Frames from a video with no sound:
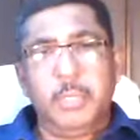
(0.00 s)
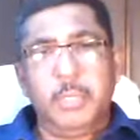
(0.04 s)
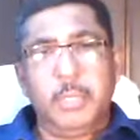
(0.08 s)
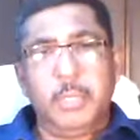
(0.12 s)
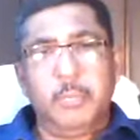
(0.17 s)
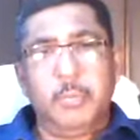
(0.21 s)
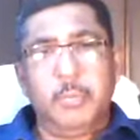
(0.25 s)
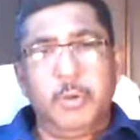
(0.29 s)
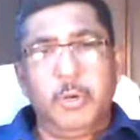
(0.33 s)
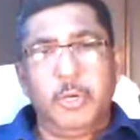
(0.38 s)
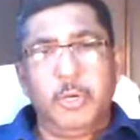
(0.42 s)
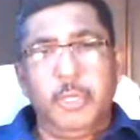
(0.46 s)
to the
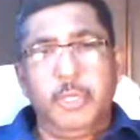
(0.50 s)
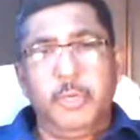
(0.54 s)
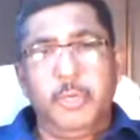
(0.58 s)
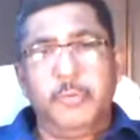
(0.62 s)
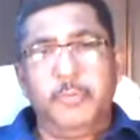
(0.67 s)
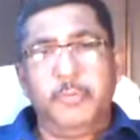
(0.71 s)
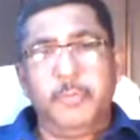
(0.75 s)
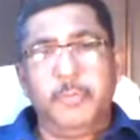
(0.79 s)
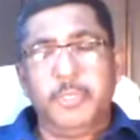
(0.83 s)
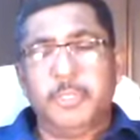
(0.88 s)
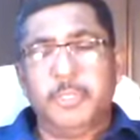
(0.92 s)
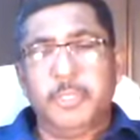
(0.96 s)
body
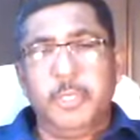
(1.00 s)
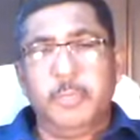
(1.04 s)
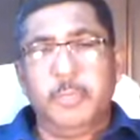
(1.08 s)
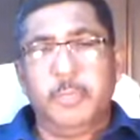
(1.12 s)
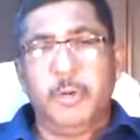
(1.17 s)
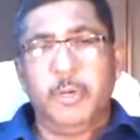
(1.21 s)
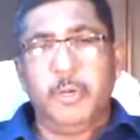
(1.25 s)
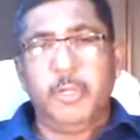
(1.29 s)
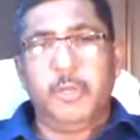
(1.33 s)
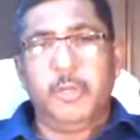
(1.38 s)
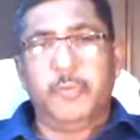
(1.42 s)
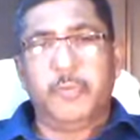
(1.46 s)
of mystic
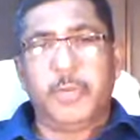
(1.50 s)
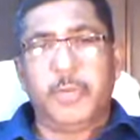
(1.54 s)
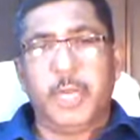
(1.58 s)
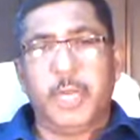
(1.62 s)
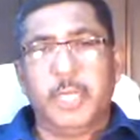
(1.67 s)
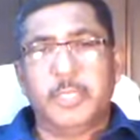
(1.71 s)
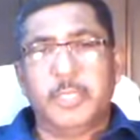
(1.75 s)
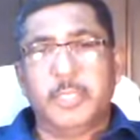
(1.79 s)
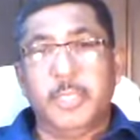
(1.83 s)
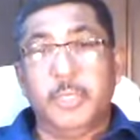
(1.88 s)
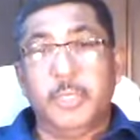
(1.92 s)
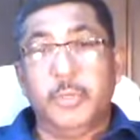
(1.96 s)
body of
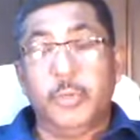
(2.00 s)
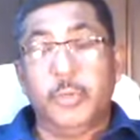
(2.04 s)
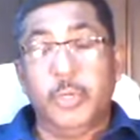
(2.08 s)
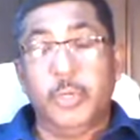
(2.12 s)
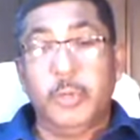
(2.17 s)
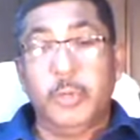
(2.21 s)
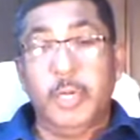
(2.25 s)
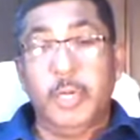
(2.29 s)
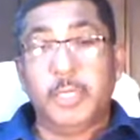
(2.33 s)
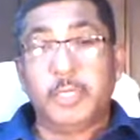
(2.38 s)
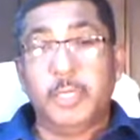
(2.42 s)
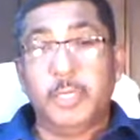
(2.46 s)
Christ, the
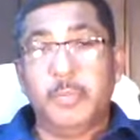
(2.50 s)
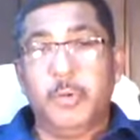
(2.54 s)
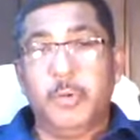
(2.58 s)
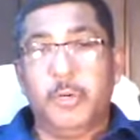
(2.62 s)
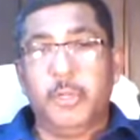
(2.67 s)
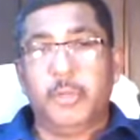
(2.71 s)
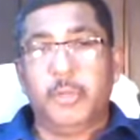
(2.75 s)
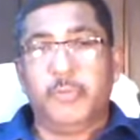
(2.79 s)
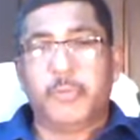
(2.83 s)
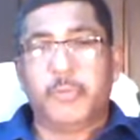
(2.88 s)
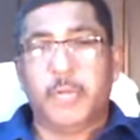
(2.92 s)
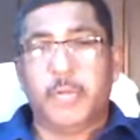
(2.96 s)
universal
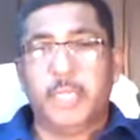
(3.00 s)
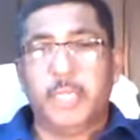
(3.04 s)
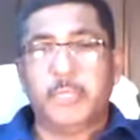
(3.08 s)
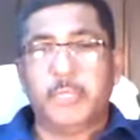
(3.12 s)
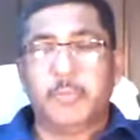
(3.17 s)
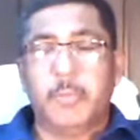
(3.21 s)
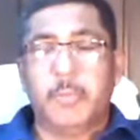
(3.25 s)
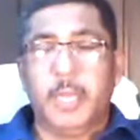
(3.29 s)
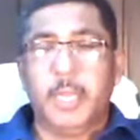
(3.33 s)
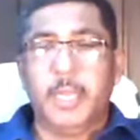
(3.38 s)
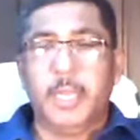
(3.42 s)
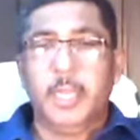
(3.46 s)
body of
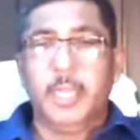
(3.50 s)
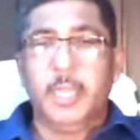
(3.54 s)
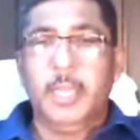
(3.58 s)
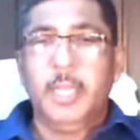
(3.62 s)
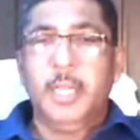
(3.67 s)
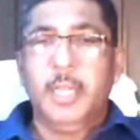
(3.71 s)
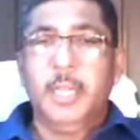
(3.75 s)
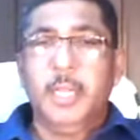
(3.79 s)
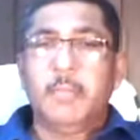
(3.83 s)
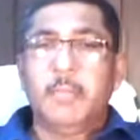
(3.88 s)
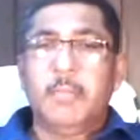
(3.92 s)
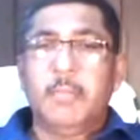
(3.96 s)
Christ by
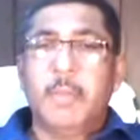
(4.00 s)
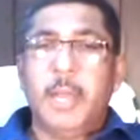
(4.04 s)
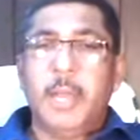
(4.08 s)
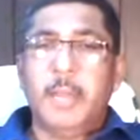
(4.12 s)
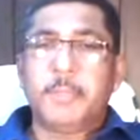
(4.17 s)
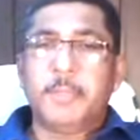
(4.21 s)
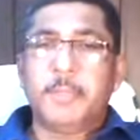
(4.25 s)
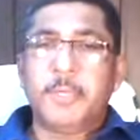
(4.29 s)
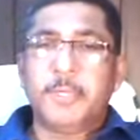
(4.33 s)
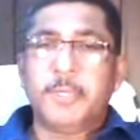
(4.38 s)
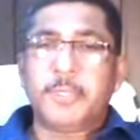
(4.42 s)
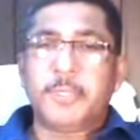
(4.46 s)

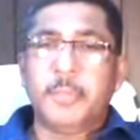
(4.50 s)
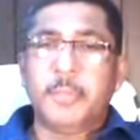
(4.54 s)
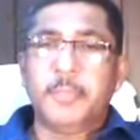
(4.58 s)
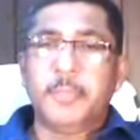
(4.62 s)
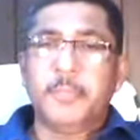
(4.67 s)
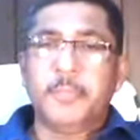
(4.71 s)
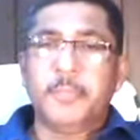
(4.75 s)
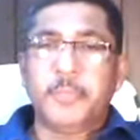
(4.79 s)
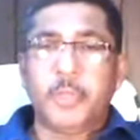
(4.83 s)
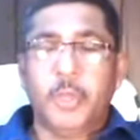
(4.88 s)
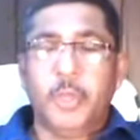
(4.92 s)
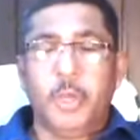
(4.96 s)

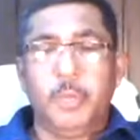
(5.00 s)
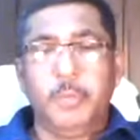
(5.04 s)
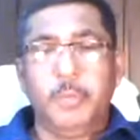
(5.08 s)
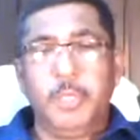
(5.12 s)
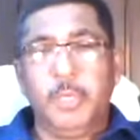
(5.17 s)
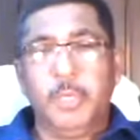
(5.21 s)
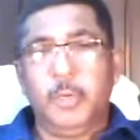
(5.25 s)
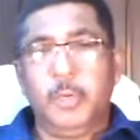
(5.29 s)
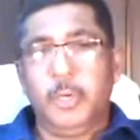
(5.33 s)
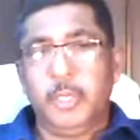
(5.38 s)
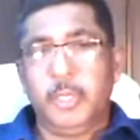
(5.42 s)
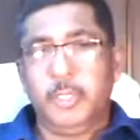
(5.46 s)
baptism of
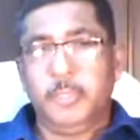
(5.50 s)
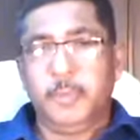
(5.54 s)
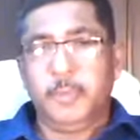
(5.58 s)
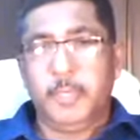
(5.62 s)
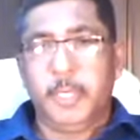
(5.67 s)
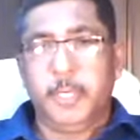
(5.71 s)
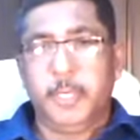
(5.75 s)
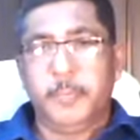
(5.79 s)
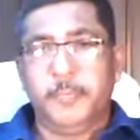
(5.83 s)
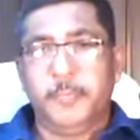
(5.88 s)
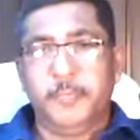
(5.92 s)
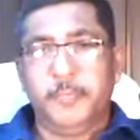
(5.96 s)
the Holy
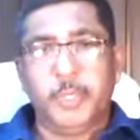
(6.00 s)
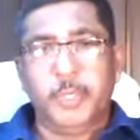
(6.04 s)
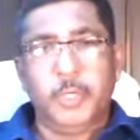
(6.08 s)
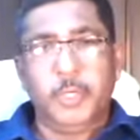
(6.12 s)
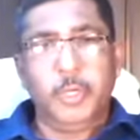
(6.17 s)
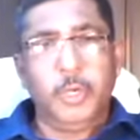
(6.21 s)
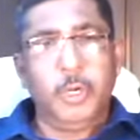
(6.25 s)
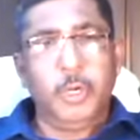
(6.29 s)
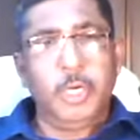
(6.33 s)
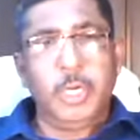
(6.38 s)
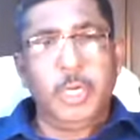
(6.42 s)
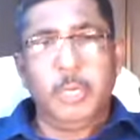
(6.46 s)
Spirit.
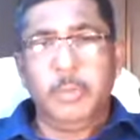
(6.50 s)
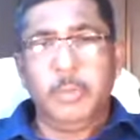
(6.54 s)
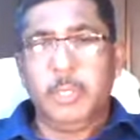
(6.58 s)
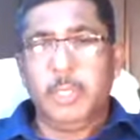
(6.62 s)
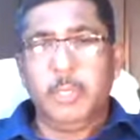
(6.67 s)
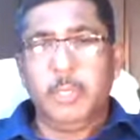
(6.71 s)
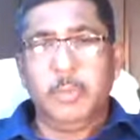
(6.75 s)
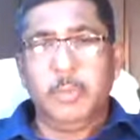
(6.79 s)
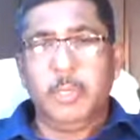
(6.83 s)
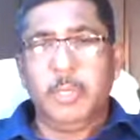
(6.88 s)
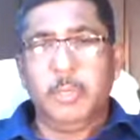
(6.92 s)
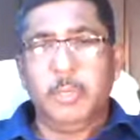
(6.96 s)
No doubt
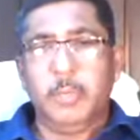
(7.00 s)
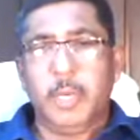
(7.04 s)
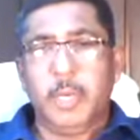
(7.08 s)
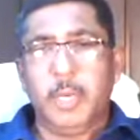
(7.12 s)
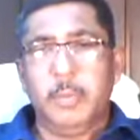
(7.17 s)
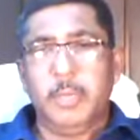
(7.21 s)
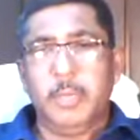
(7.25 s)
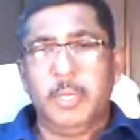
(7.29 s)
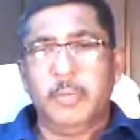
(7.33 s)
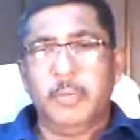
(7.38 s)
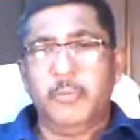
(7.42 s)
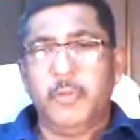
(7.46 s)
about the
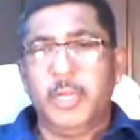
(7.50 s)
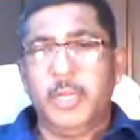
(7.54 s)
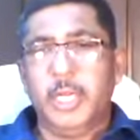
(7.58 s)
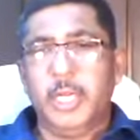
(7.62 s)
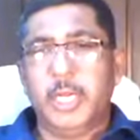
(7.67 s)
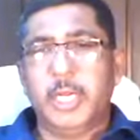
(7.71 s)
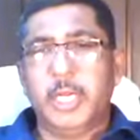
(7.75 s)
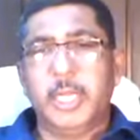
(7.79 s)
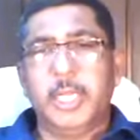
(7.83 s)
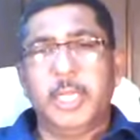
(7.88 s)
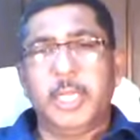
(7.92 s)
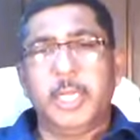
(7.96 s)
Bible
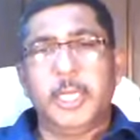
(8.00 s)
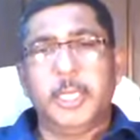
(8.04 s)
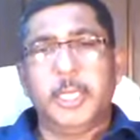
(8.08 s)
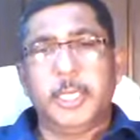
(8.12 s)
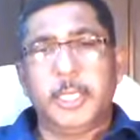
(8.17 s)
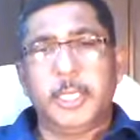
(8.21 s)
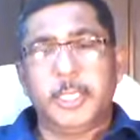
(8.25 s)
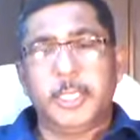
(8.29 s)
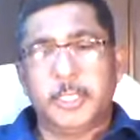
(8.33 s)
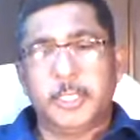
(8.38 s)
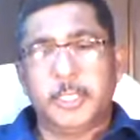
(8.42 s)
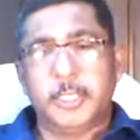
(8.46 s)
very clearly
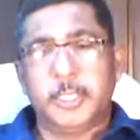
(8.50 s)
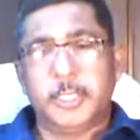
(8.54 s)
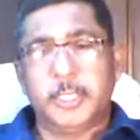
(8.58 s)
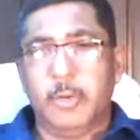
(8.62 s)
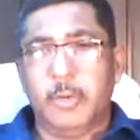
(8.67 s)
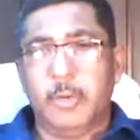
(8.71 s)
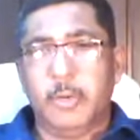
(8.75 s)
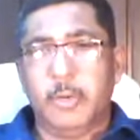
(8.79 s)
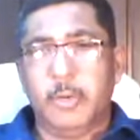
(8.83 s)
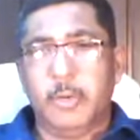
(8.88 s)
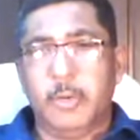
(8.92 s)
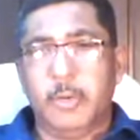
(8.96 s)
teaches it
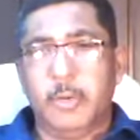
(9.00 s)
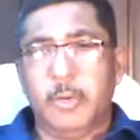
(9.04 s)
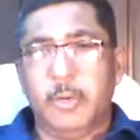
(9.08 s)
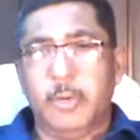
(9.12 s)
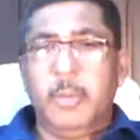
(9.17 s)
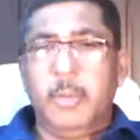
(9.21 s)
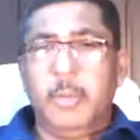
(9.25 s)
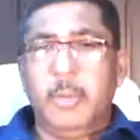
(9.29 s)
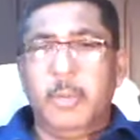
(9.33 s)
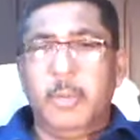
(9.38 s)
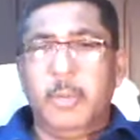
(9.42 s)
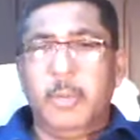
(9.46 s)
about.
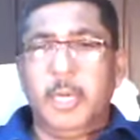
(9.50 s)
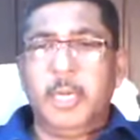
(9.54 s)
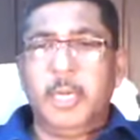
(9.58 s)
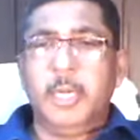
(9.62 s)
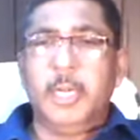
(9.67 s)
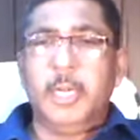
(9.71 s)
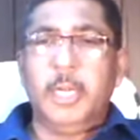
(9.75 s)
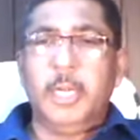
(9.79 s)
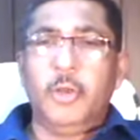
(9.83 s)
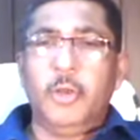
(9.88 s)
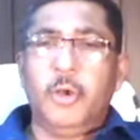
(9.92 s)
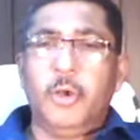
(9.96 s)
But
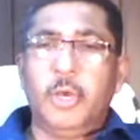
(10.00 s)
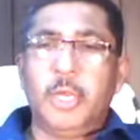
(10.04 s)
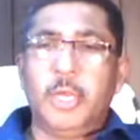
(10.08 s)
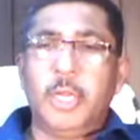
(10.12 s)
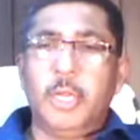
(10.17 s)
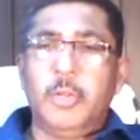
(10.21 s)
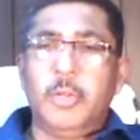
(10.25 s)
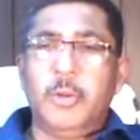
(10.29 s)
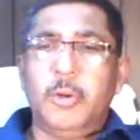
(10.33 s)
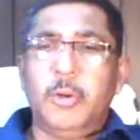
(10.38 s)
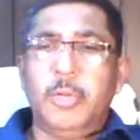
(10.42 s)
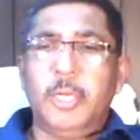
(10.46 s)
in a local
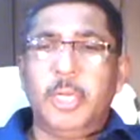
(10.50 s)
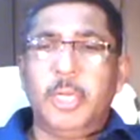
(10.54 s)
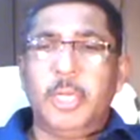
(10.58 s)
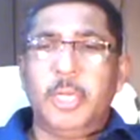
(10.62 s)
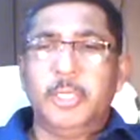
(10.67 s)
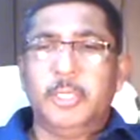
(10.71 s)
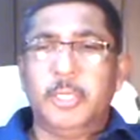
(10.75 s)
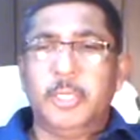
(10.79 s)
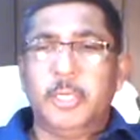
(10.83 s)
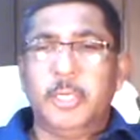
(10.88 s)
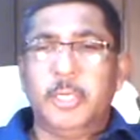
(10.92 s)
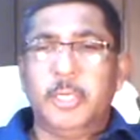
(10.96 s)

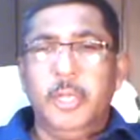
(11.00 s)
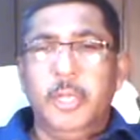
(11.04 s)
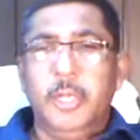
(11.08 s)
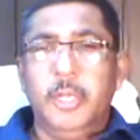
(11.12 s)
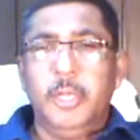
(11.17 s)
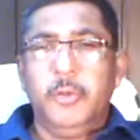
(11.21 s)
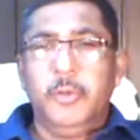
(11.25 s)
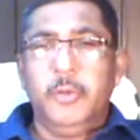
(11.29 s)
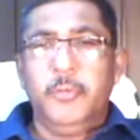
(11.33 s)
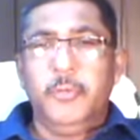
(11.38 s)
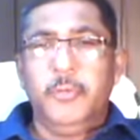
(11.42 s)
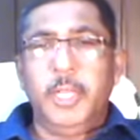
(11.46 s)
congregation,
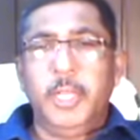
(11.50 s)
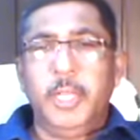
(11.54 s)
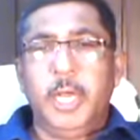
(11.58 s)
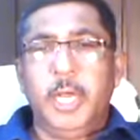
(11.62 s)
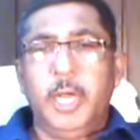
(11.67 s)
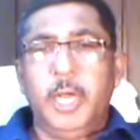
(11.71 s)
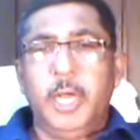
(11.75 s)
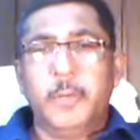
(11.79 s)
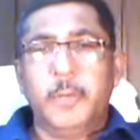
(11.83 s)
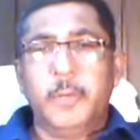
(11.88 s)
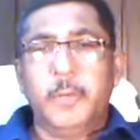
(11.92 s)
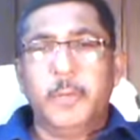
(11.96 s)
we
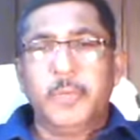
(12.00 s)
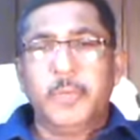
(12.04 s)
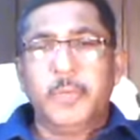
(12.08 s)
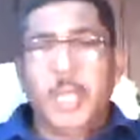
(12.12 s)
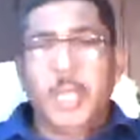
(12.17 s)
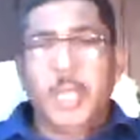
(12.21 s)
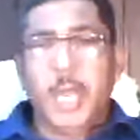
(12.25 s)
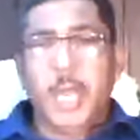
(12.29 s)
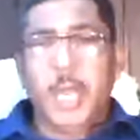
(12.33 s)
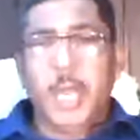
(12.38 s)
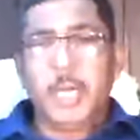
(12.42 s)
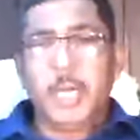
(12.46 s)
are
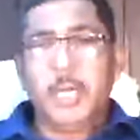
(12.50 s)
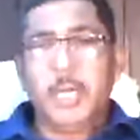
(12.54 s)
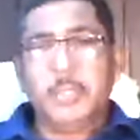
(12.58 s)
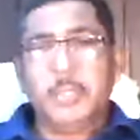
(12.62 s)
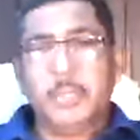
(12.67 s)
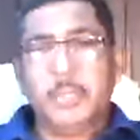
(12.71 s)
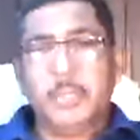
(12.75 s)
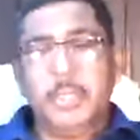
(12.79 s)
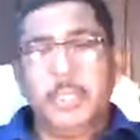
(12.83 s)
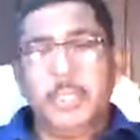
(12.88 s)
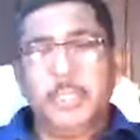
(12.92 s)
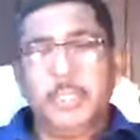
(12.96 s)

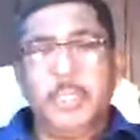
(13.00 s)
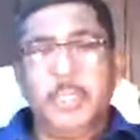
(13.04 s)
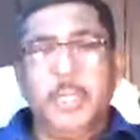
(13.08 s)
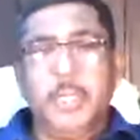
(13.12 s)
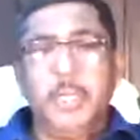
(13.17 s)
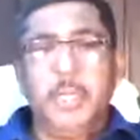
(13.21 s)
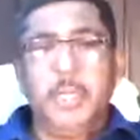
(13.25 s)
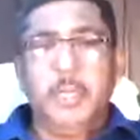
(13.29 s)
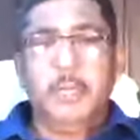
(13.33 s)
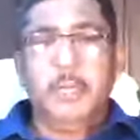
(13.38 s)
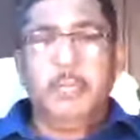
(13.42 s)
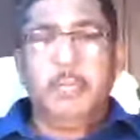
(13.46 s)
added to it
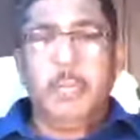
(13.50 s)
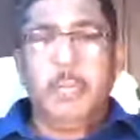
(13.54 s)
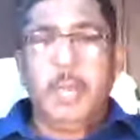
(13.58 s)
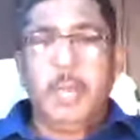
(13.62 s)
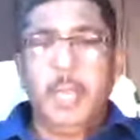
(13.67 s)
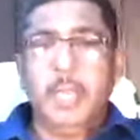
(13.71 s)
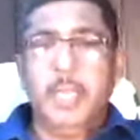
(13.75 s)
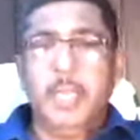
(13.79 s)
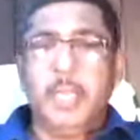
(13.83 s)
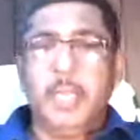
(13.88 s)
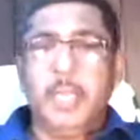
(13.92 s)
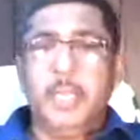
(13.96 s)

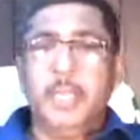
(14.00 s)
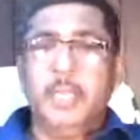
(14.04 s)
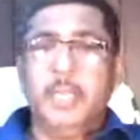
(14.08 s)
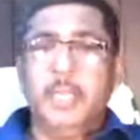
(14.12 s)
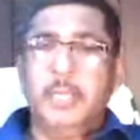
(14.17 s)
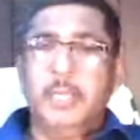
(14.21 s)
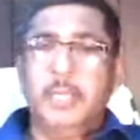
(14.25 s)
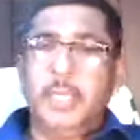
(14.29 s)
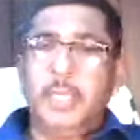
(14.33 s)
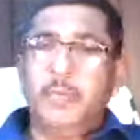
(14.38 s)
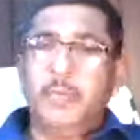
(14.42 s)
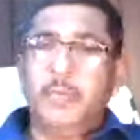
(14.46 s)
by
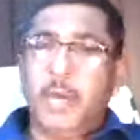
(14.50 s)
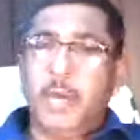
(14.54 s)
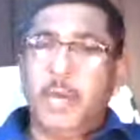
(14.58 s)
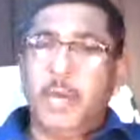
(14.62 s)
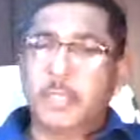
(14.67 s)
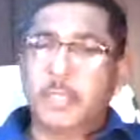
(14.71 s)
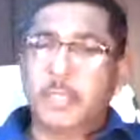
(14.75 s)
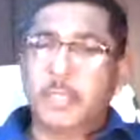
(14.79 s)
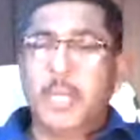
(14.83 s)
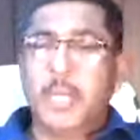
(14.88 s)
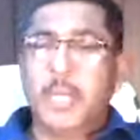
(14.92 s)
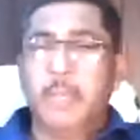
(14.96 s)
the
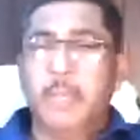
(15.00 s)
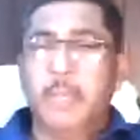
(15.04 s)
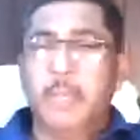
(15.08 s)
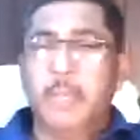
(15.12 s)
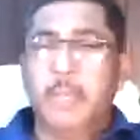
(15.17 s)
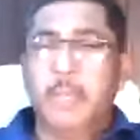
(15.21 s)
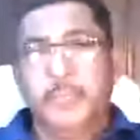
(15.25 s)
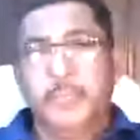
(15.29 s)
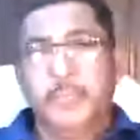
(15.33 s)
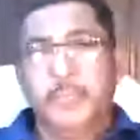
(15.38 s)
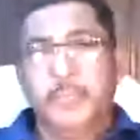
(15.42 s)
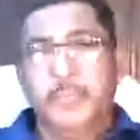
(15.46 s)
water
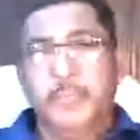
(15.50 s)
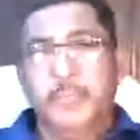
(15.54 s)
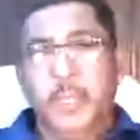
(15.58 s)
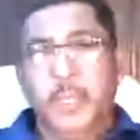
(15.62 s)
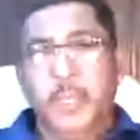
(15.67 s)
baptism.